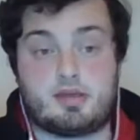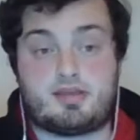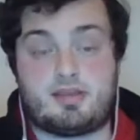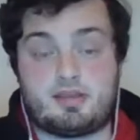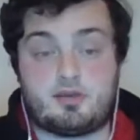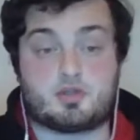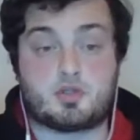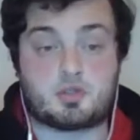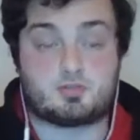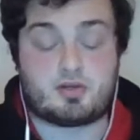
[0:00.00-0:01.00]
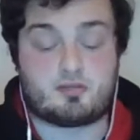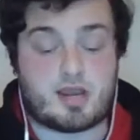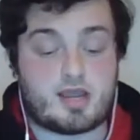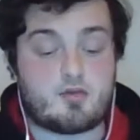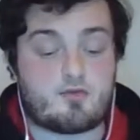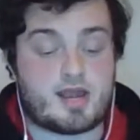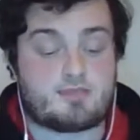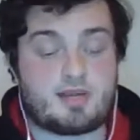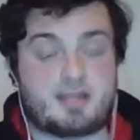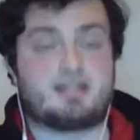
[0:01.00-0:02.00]
I think also has been great at
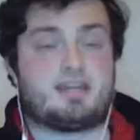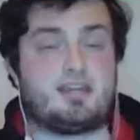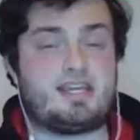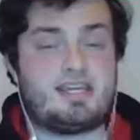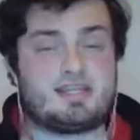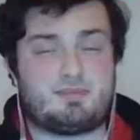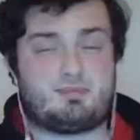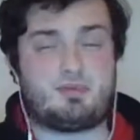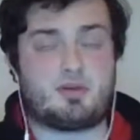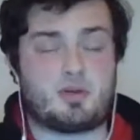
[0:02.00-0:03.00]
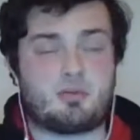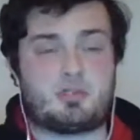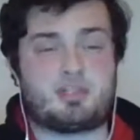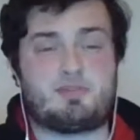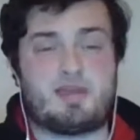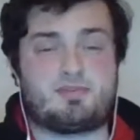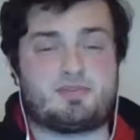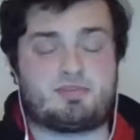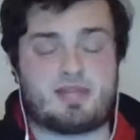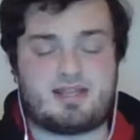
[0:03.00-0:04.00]
right back, and I think he has an option to be able
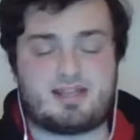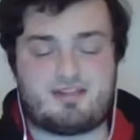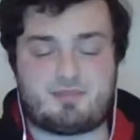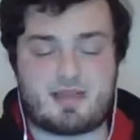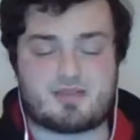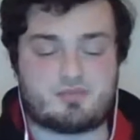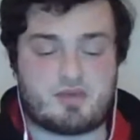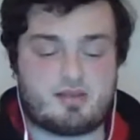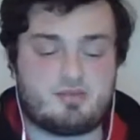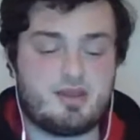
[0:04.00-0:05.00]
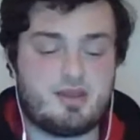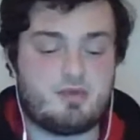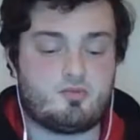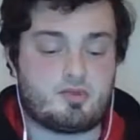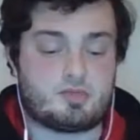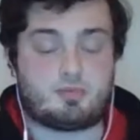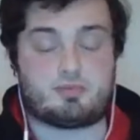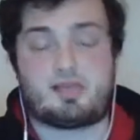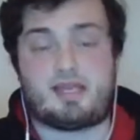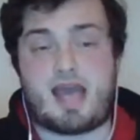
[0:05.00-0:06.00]
to play at left back as well, which
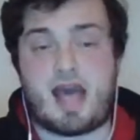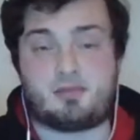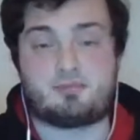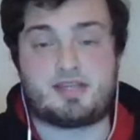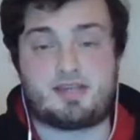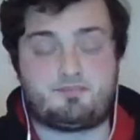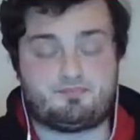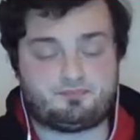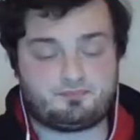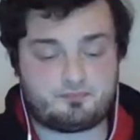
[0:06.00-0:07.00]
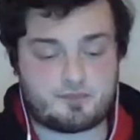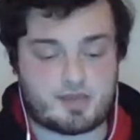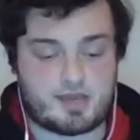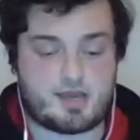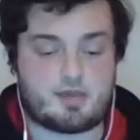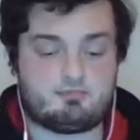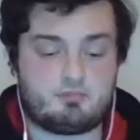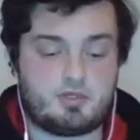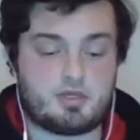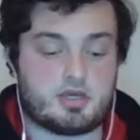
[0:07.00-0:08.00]
probably helps him.
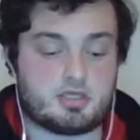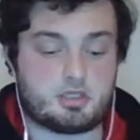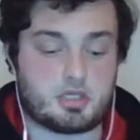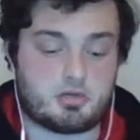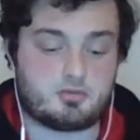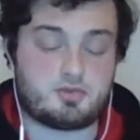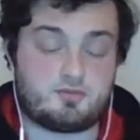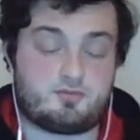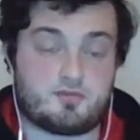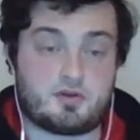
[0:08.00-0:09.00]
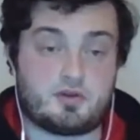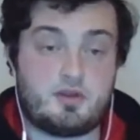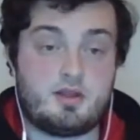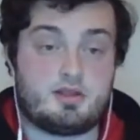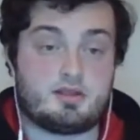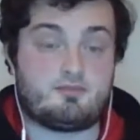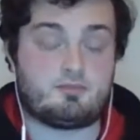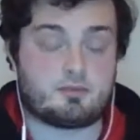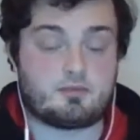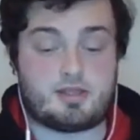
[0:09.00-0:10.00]
Curtis Jones for
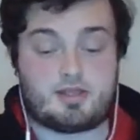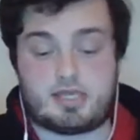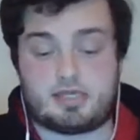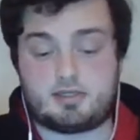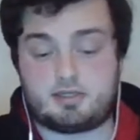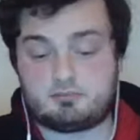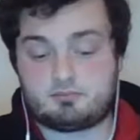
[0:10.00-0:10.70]
Liverpool, I think,